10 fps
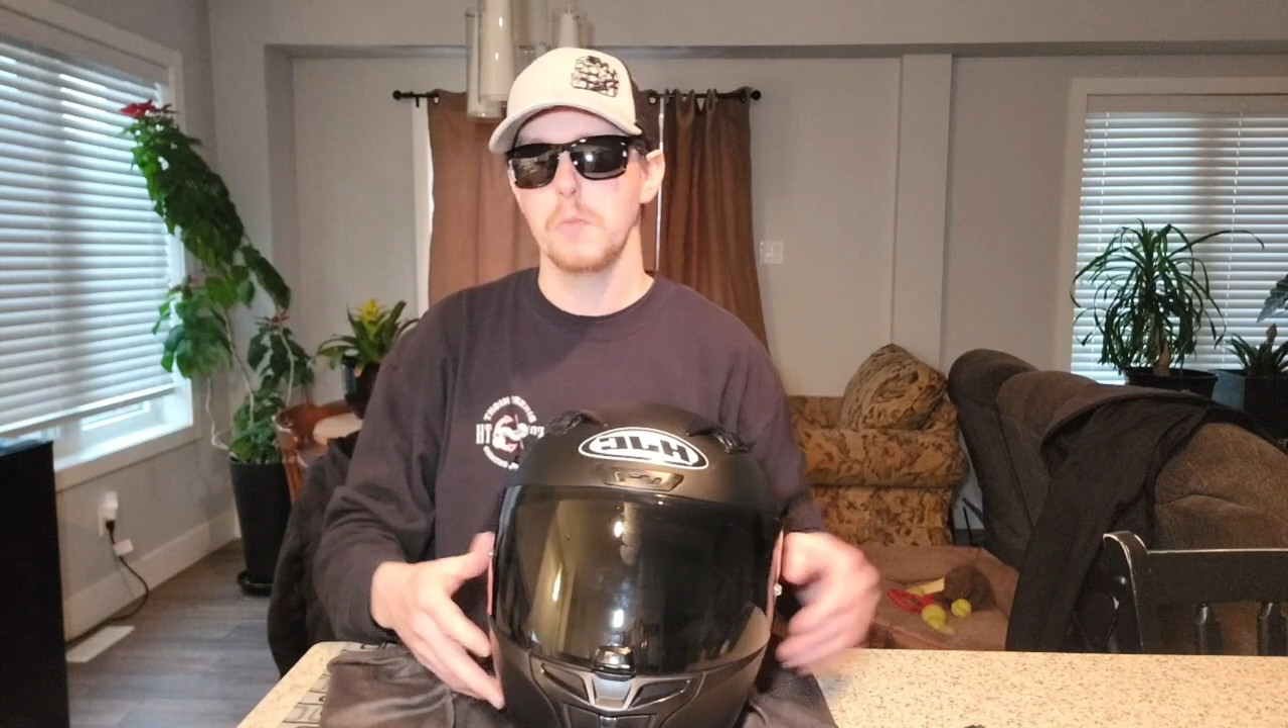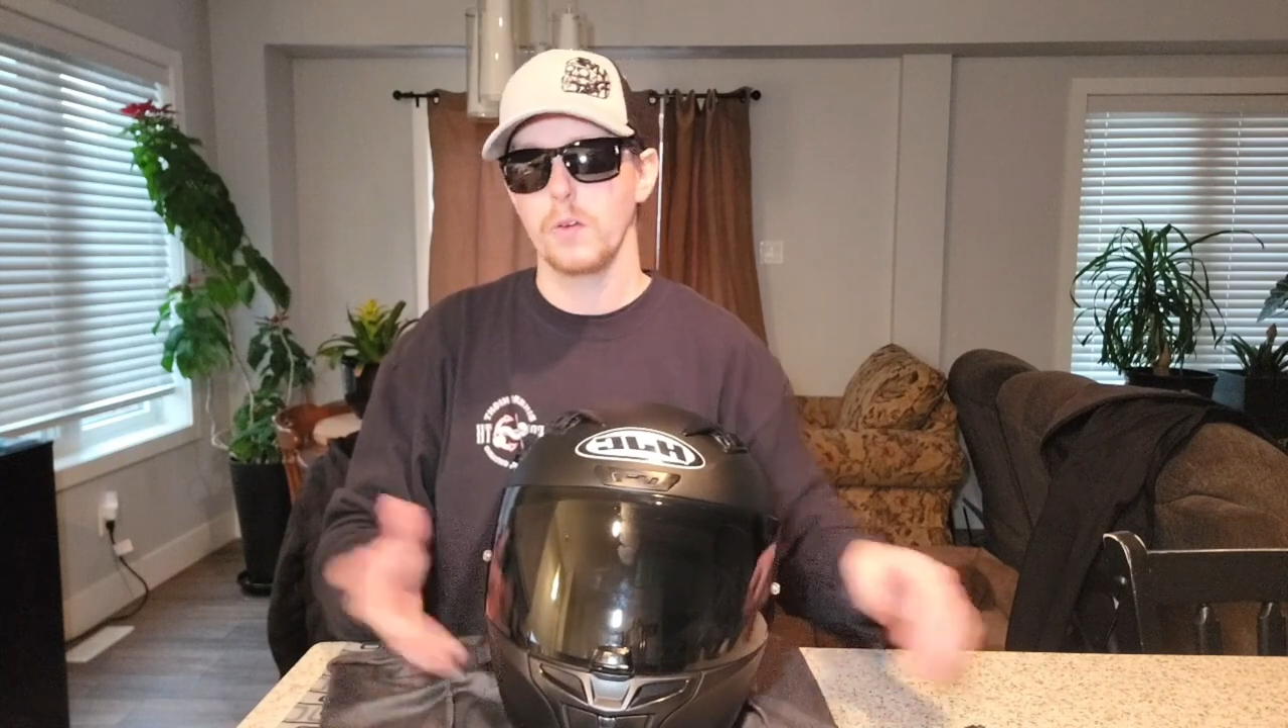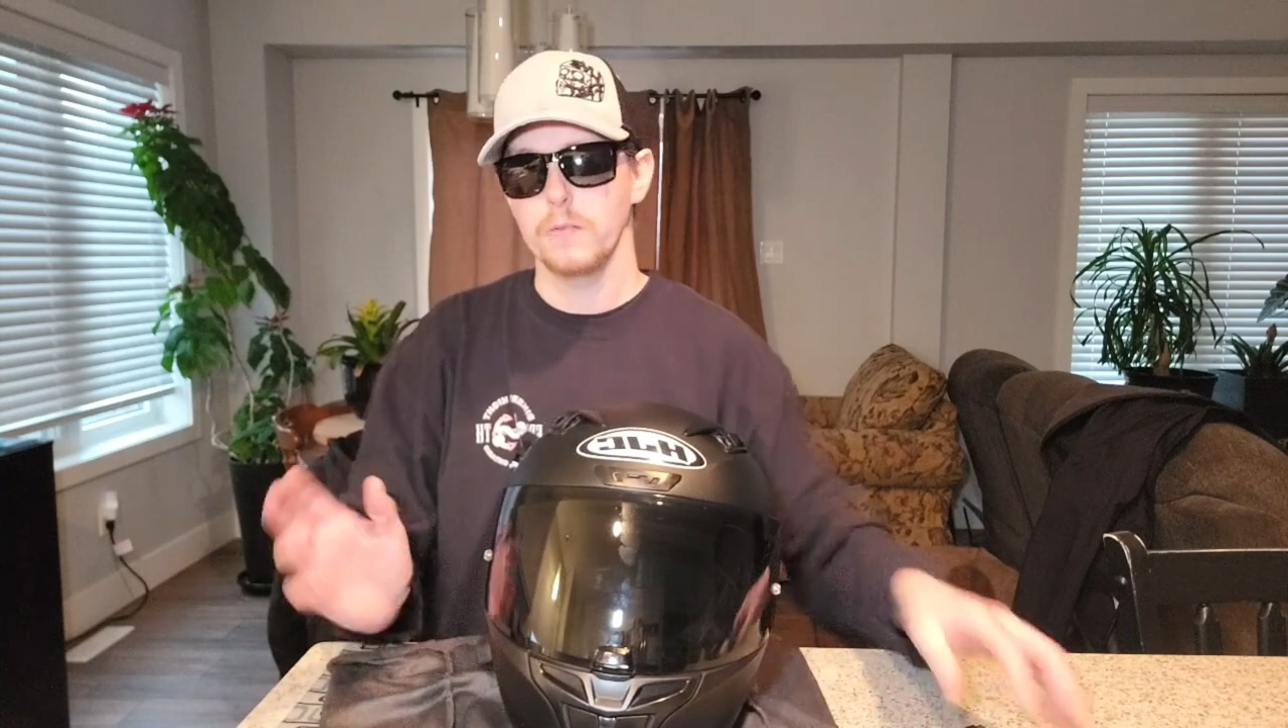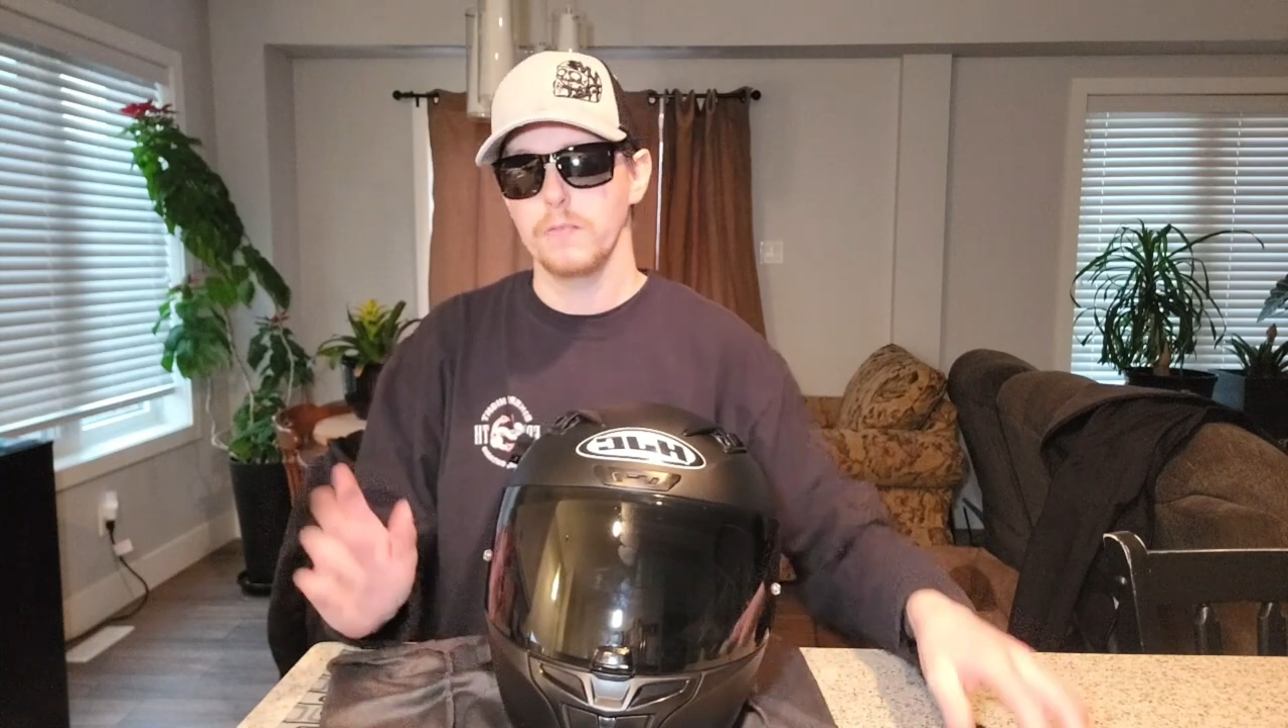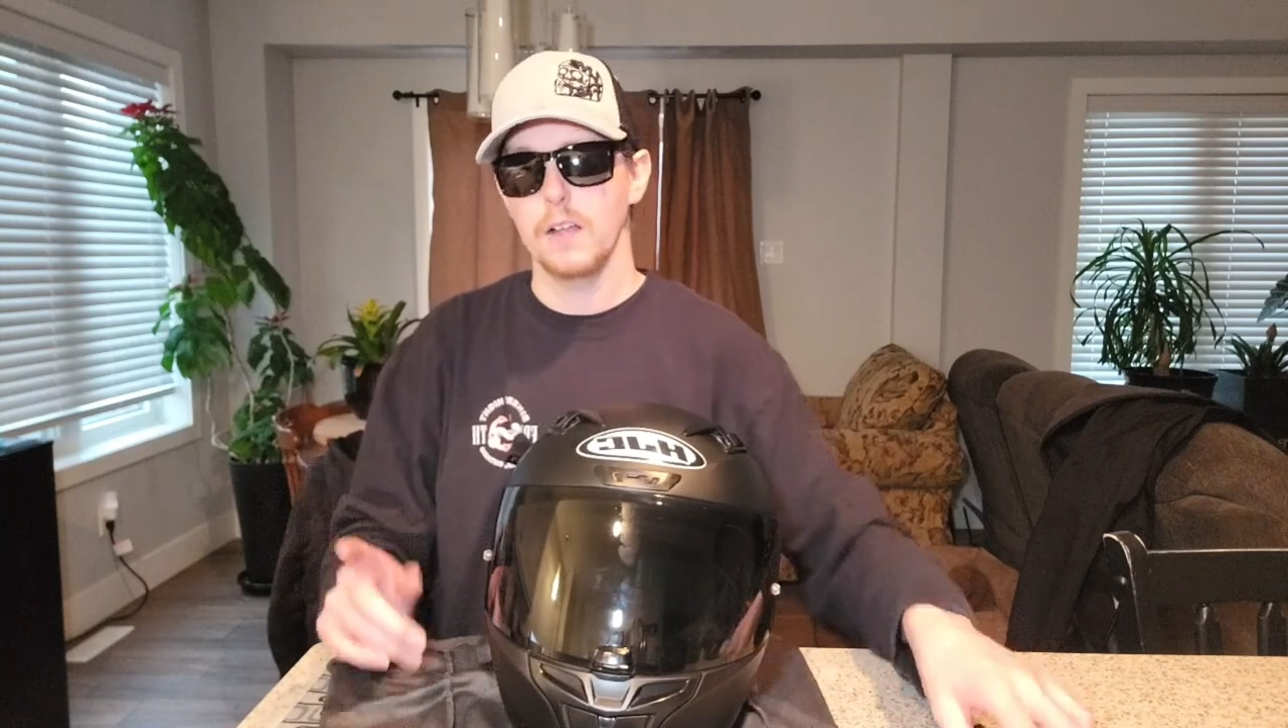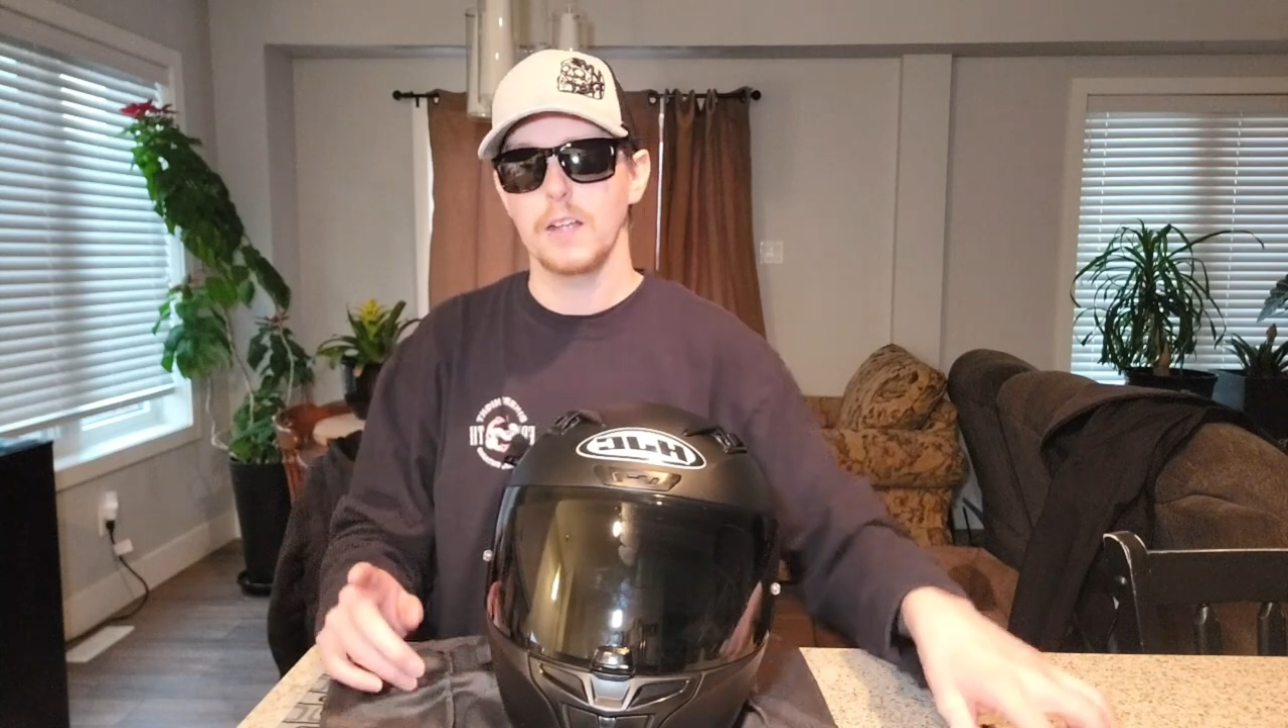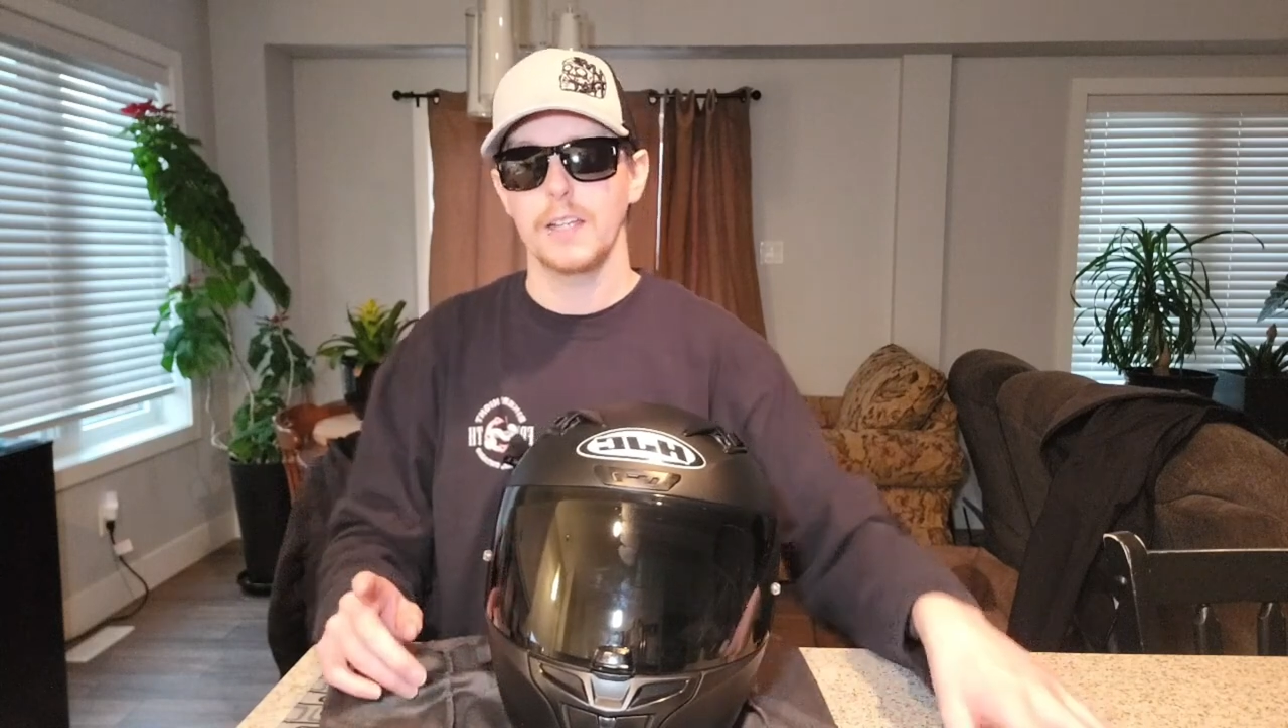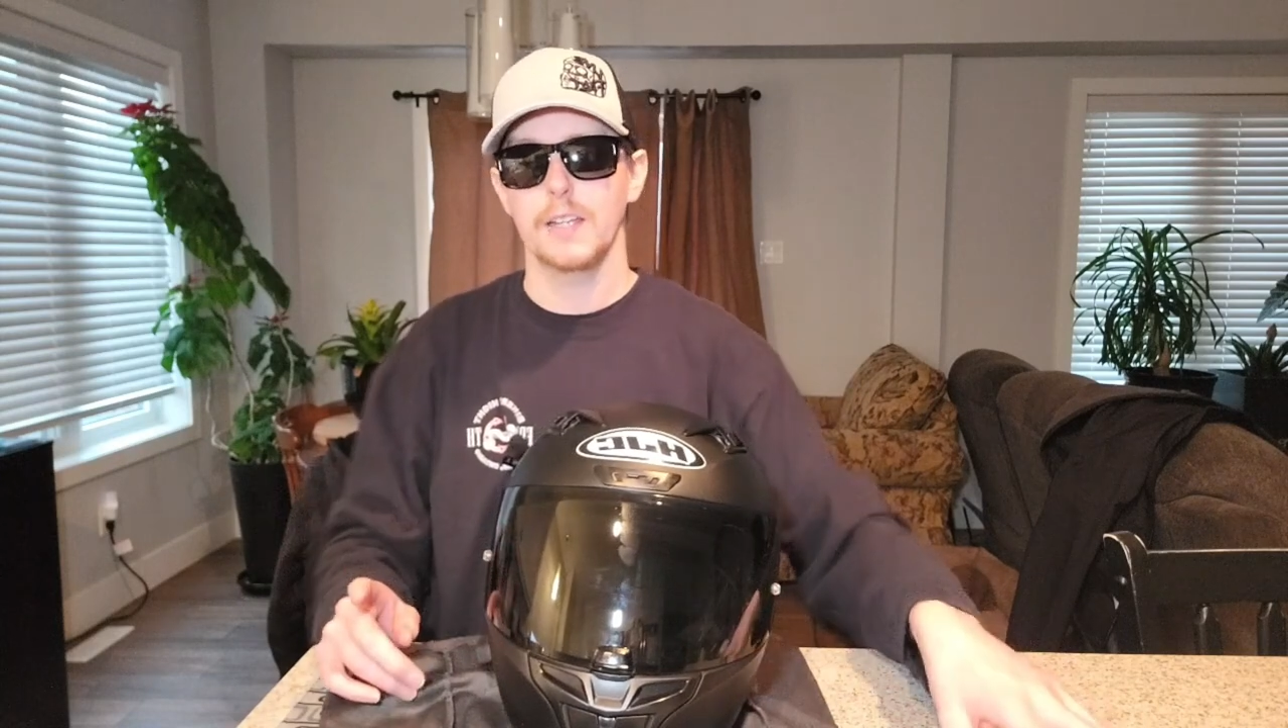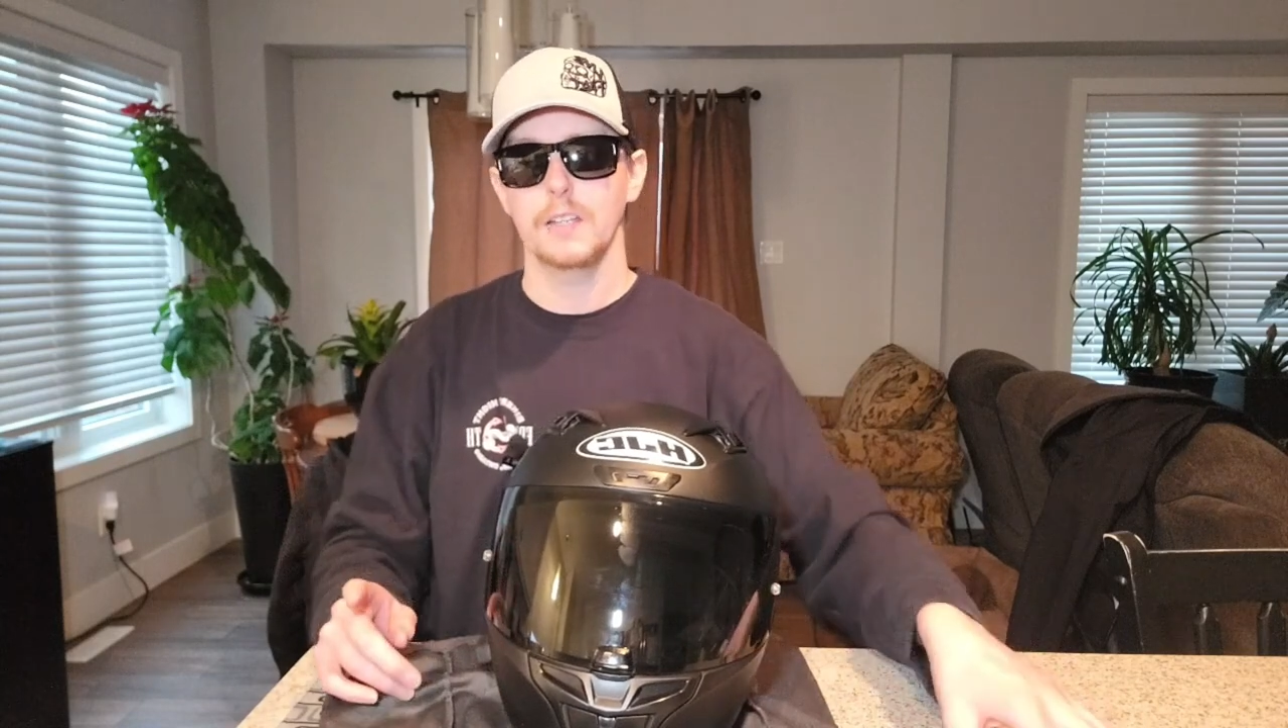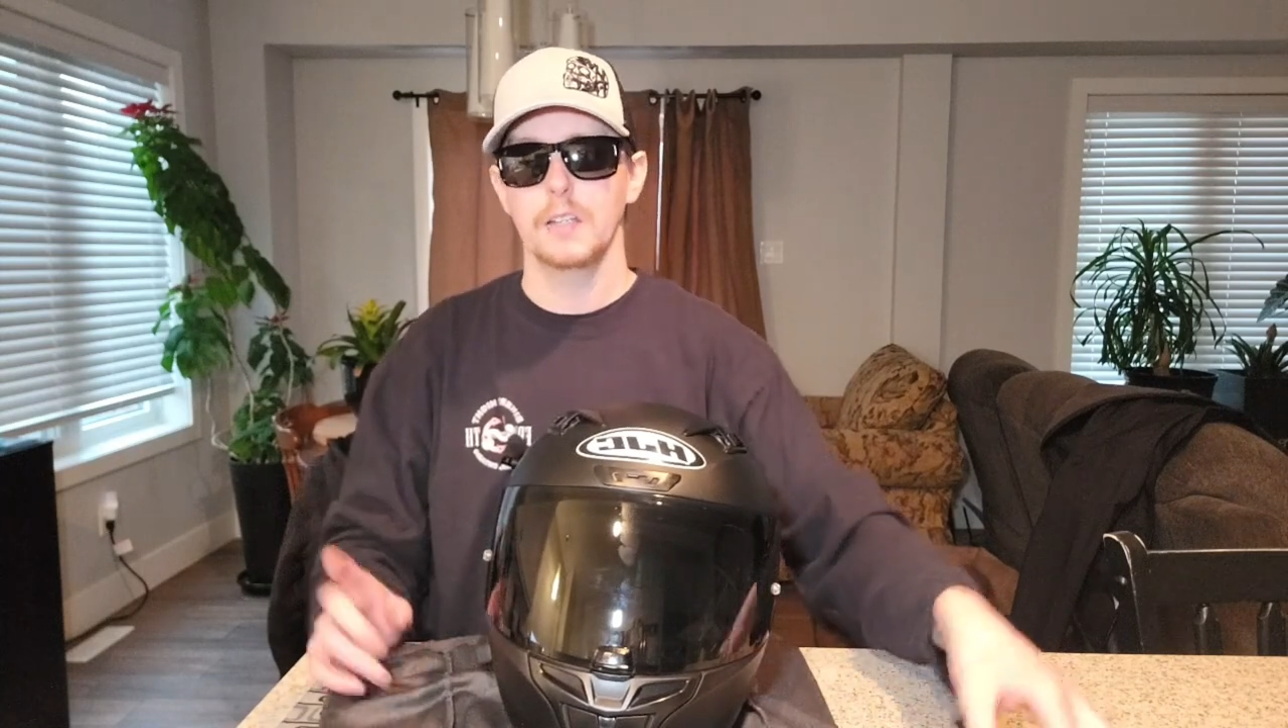
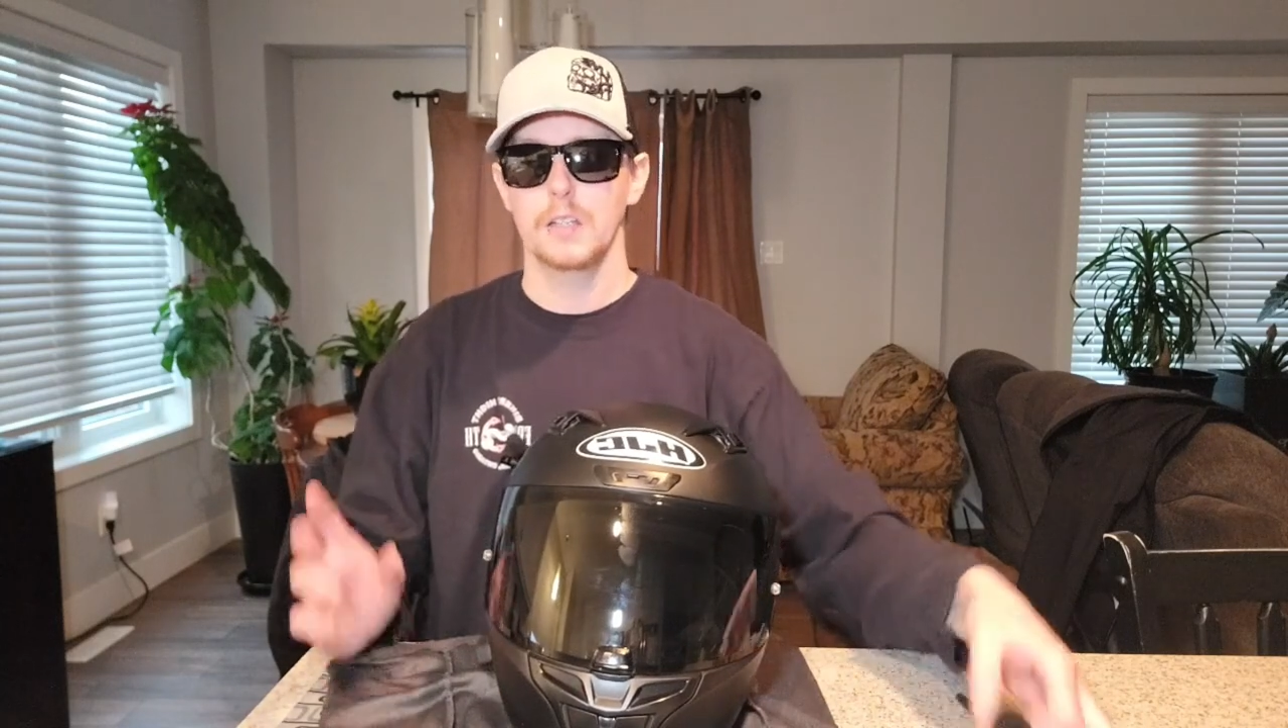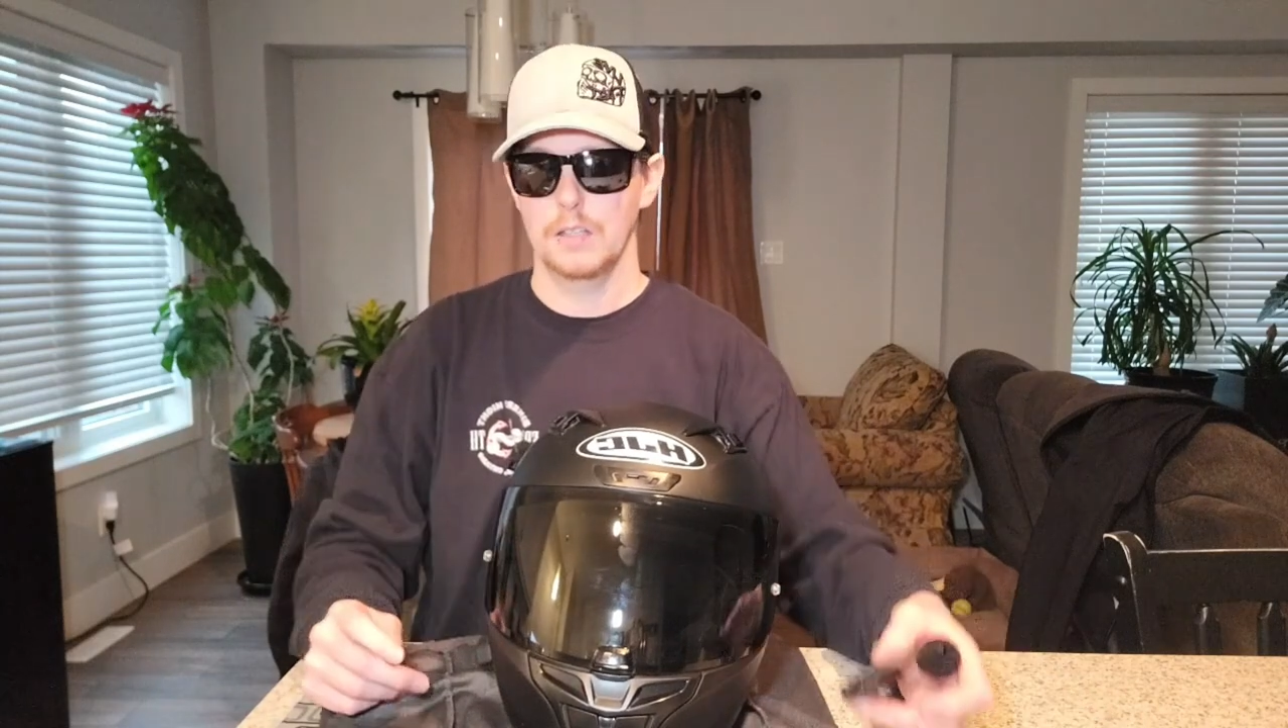motovlogging,